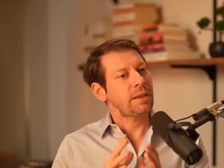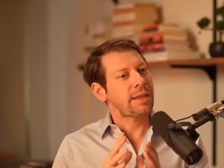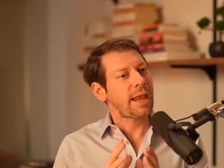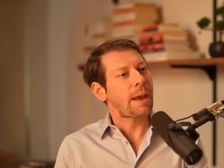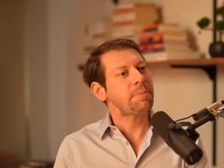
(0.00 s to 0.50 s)

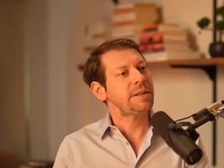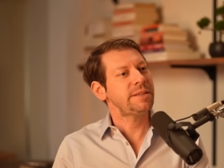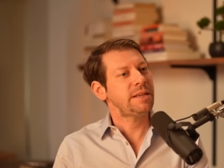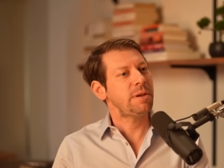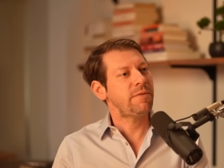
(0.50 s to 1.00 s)

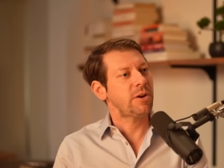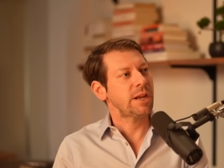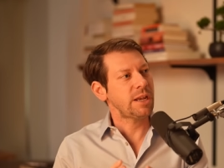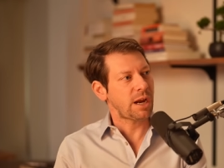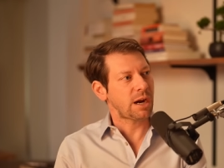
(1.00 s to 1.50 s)
captains need to be
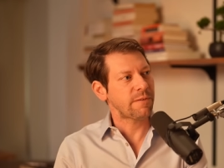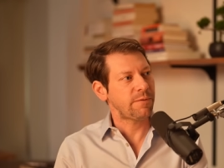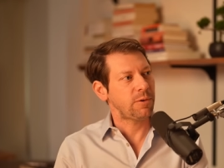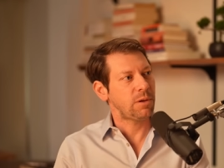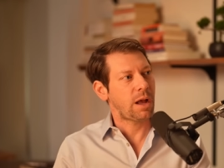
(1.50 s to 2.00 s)
very
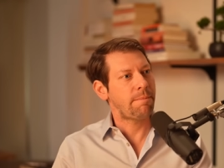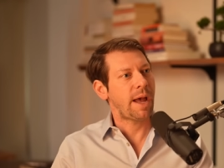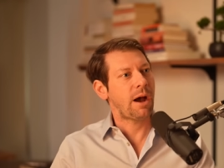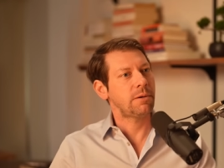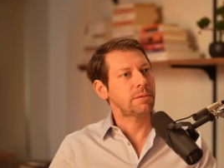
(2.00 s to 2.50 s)
careful
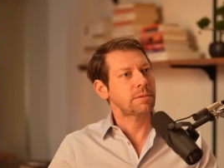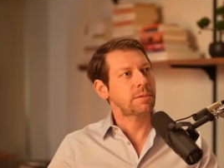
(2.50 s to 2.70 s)
about